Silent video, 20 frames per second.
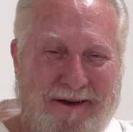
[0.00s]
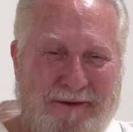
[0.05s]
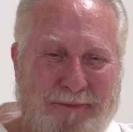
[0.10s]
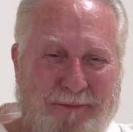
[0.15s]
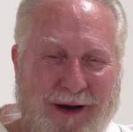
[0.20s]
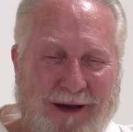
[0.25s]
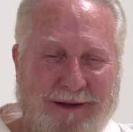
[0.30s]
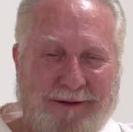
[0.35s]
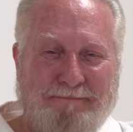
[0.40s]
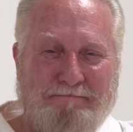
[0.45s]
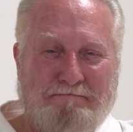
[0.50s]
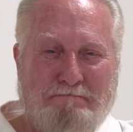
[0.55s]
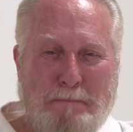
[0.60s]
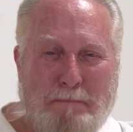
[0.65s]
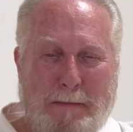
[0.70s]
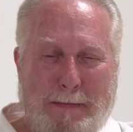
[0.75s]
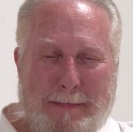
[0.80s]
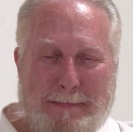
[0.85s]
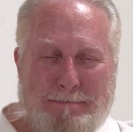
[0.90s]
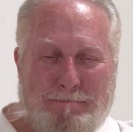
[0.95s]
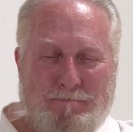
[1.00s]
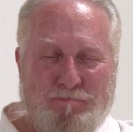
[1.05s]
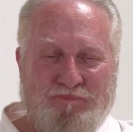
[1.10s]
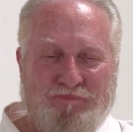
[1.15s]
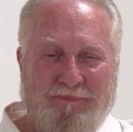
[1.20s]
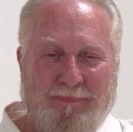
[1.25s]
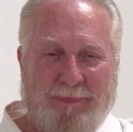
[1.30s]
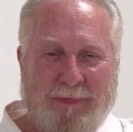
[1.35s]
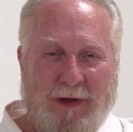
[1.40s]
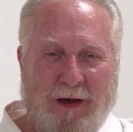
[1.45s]
But
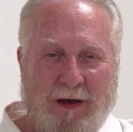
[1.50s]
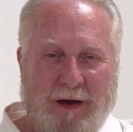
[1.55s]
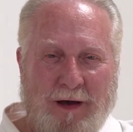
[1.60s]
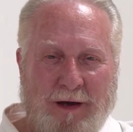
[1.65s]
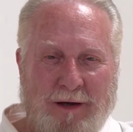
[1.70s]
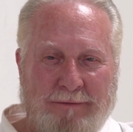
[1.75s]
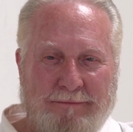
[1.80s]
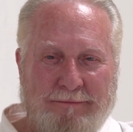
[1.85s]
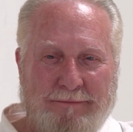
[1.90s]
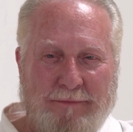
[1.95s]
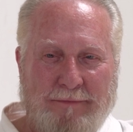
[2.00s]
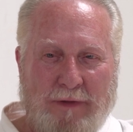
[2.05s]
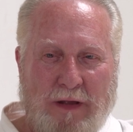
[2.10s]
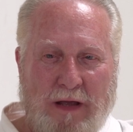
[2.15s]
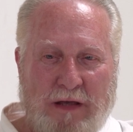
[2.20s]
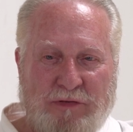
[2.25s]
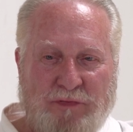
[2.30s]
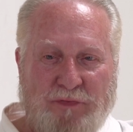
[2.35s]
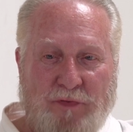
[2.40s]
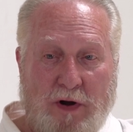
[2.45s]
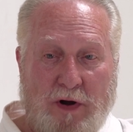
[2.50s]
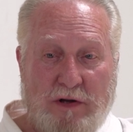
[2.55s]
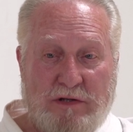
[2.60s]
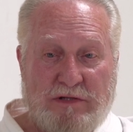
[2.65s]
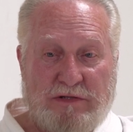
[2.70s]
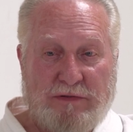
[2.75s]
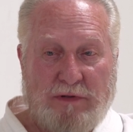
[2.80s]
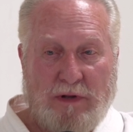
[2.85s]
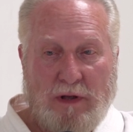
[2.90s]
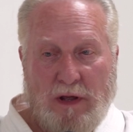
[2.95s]
as far
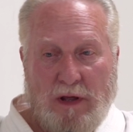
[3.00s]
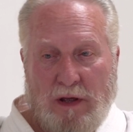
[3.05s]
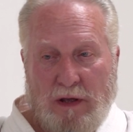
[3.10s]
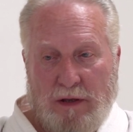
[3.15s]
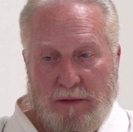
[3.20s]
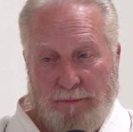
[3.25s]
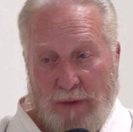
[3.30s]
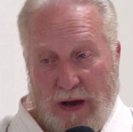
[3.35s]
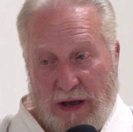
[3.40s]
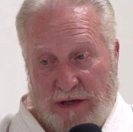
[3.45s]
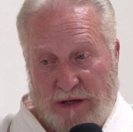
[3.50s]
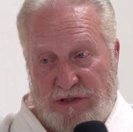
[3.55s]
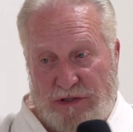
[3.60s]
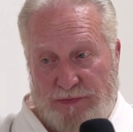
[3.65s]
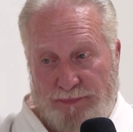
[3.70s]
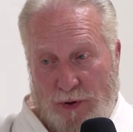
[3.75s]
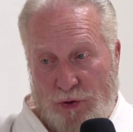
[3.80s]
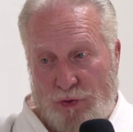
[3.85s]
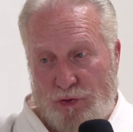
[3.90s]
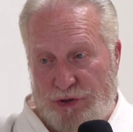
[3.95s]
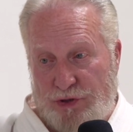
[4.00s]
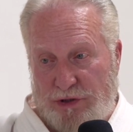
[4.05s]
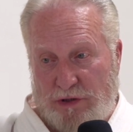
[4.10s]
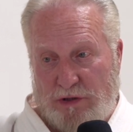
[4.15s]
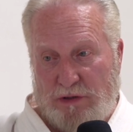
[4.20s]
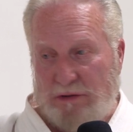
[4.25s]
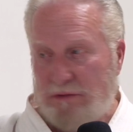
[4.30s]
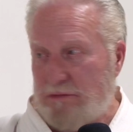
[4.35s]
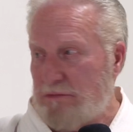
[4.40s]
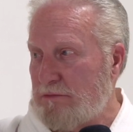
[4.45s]
as my
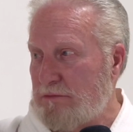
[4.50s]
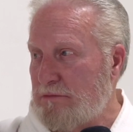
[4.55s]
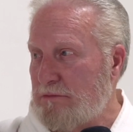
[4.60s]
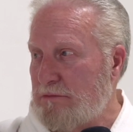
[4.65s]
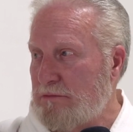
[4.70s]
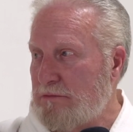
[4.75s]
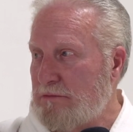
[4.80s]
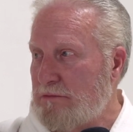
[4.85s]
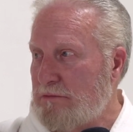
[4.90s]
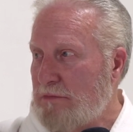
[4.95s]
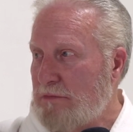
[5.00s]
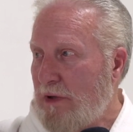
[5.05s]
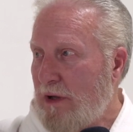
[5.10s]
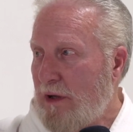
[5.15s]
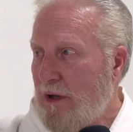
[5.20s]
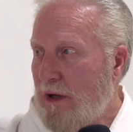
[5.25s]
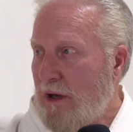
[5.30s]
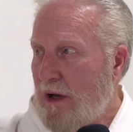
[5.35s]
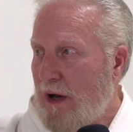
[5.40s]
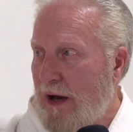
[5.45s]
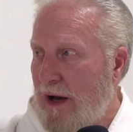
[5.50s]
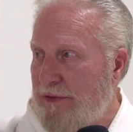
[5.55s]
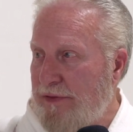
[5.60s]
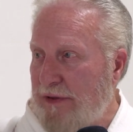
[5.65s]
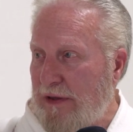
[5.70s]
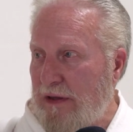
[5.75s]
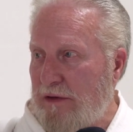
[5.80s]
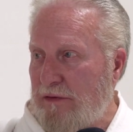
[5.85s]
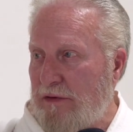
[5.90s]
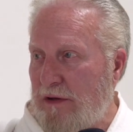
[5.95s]
exposure, I
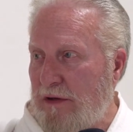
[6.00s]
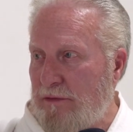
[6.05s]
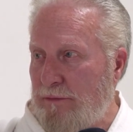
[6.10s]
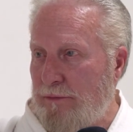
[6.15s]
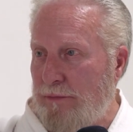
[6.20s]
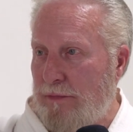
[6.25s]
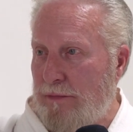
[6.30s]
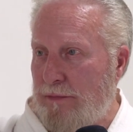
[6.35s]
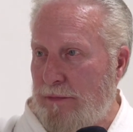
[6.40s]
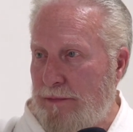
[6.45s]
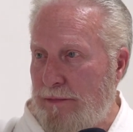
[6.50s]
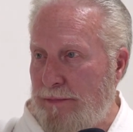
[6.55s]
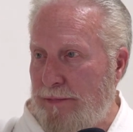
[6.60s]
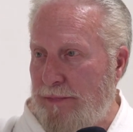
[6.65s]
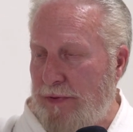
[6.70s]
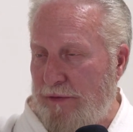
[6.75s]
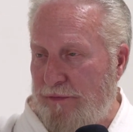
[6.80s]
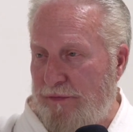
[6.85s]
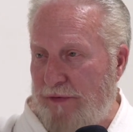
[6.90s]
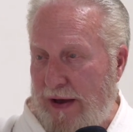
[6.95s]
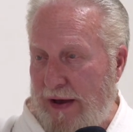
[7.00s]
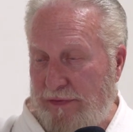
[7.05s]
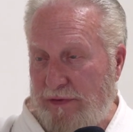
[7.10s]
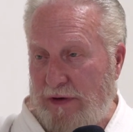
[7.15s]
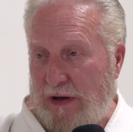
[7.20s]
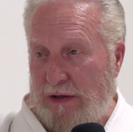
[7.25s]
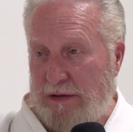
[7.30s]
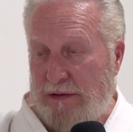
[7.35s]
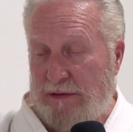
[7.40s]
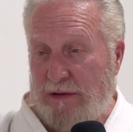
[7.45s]
think it had the fact
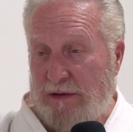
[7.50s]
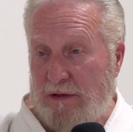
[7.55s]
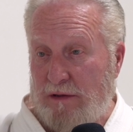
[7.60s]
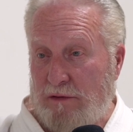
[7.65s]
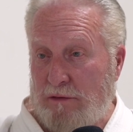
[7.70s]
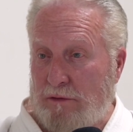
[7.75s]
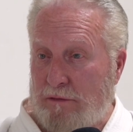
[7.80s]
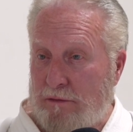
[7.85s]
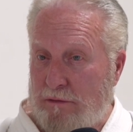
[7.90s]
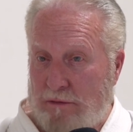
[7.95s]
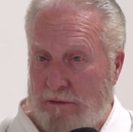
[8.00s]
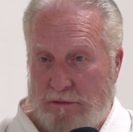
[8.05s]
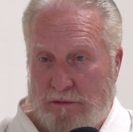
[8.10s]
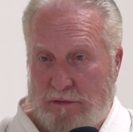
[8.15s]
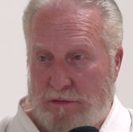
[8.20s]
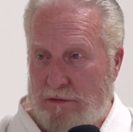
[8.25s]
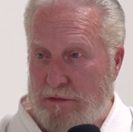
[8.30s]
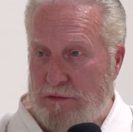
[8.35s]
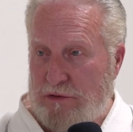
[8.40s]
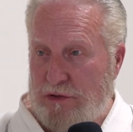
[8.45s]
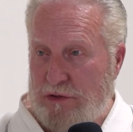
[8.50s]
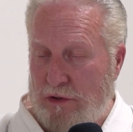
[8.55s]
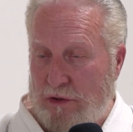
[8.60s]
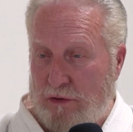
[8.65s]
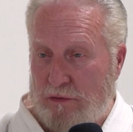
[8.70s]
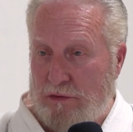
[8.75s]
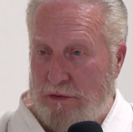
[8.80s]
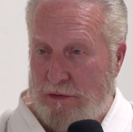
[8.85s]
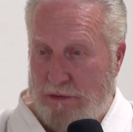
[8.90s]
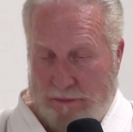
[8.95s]
that I did,
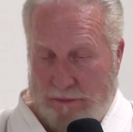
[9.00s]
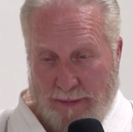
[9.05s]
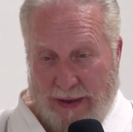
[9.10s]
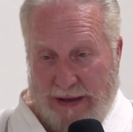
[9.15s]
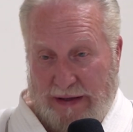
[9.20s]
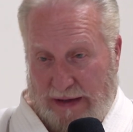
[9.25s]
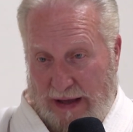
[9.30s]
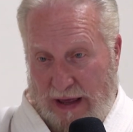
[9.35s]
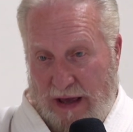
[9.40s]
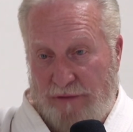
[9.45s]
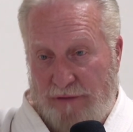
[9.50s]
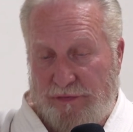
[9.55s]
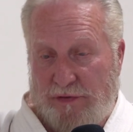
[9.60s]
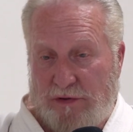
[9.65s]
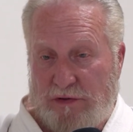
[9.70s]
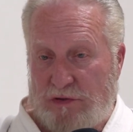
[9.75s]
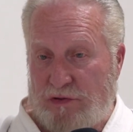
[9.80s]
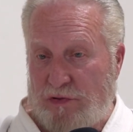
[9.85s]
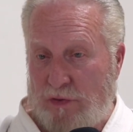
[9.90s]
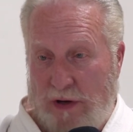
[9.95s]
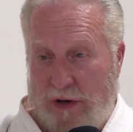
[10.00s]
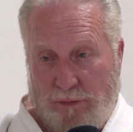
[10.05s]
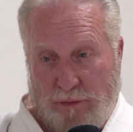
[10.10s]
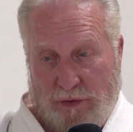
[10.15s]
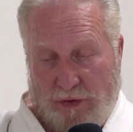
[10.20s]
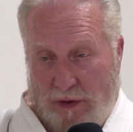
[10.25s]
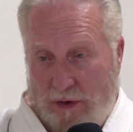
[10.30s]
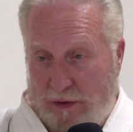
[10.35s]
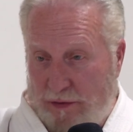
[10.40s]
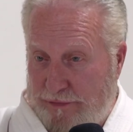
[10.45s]
make an effort to train
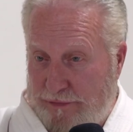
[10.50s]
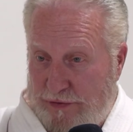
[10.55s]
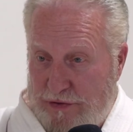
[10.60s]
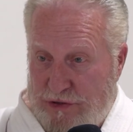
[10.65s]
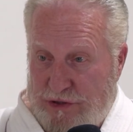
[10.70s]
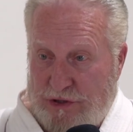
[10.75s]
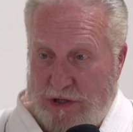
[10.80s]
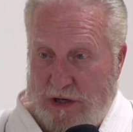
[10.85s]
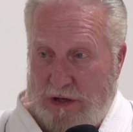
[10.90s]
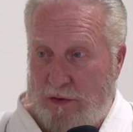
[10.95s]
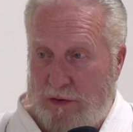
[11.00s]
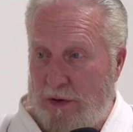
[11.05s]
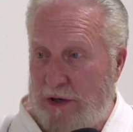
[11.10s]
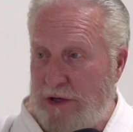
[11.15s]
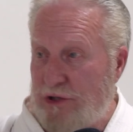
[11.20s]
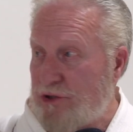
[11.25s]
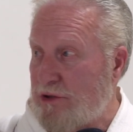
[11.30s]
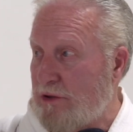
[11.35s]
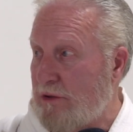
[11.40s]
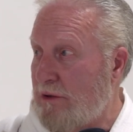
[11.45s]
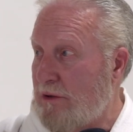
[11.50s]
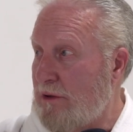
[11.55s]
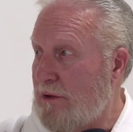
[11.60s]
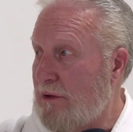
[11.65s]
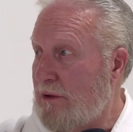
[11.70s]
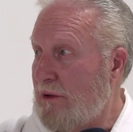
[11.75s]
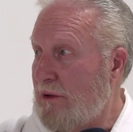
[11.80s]
with all the first generation